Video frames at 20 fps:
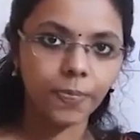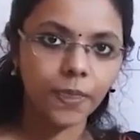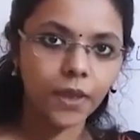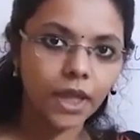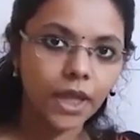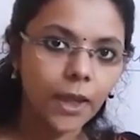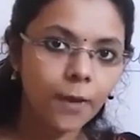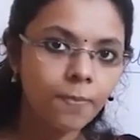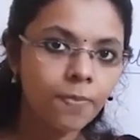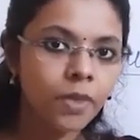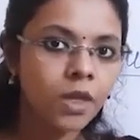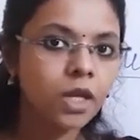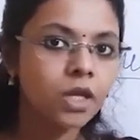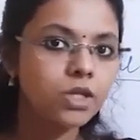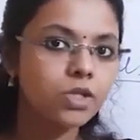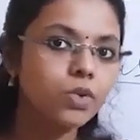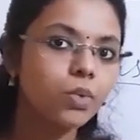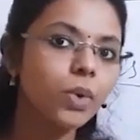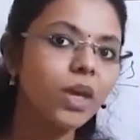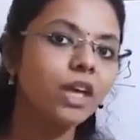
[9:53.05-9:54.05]
Okay,
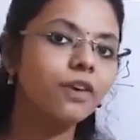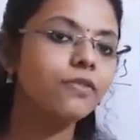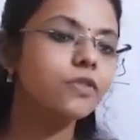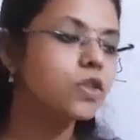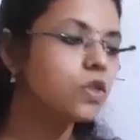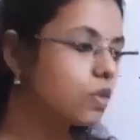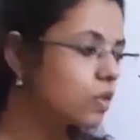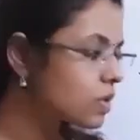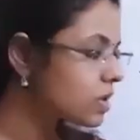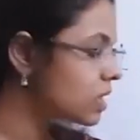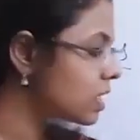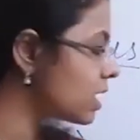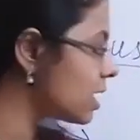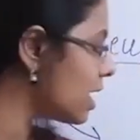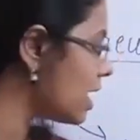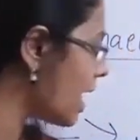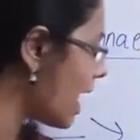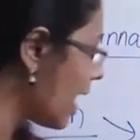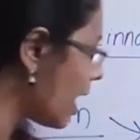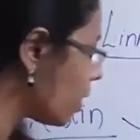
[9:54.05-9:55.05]
so we have chosen
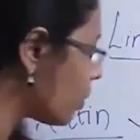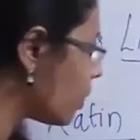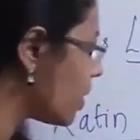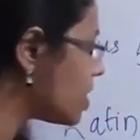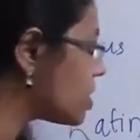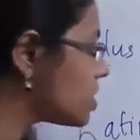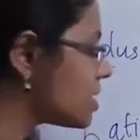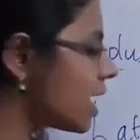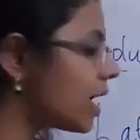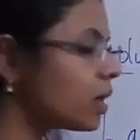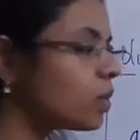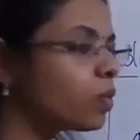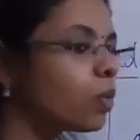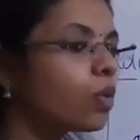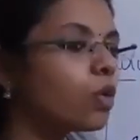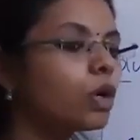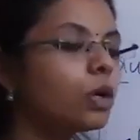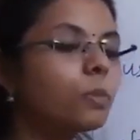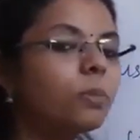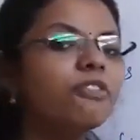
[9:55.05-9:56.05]
a language that
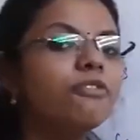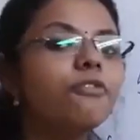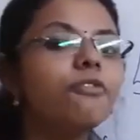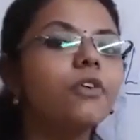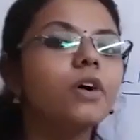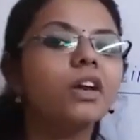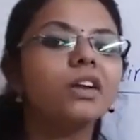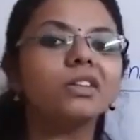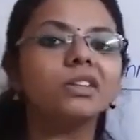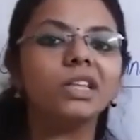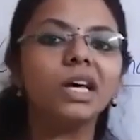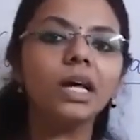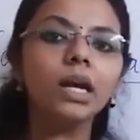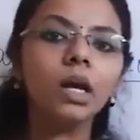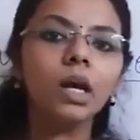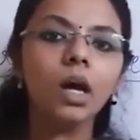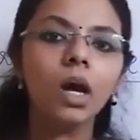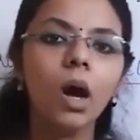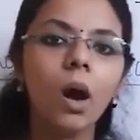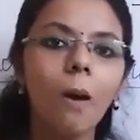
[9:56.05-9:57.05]
won't be
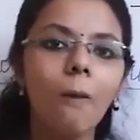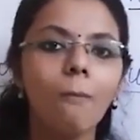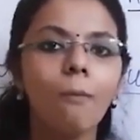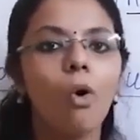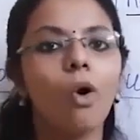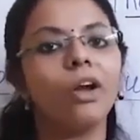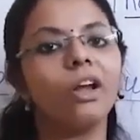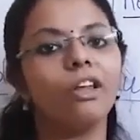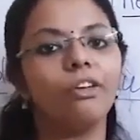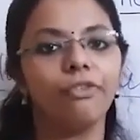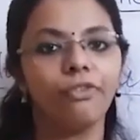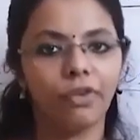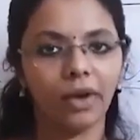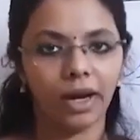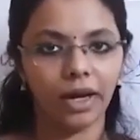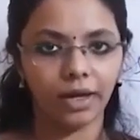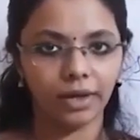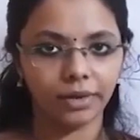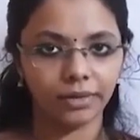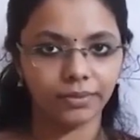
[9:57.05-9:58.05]
further
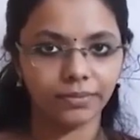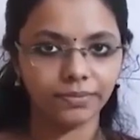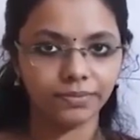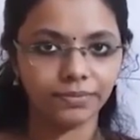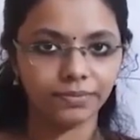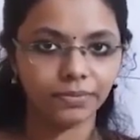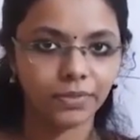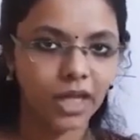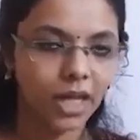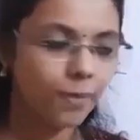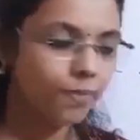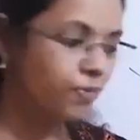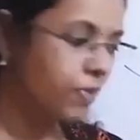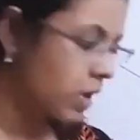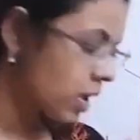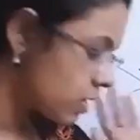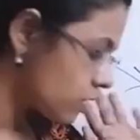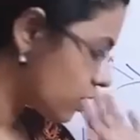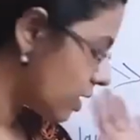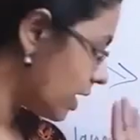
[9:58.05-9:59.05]
modified. Okay,
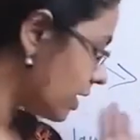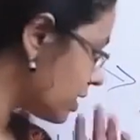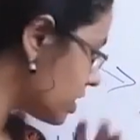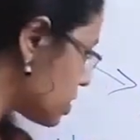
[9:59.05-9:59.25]
so that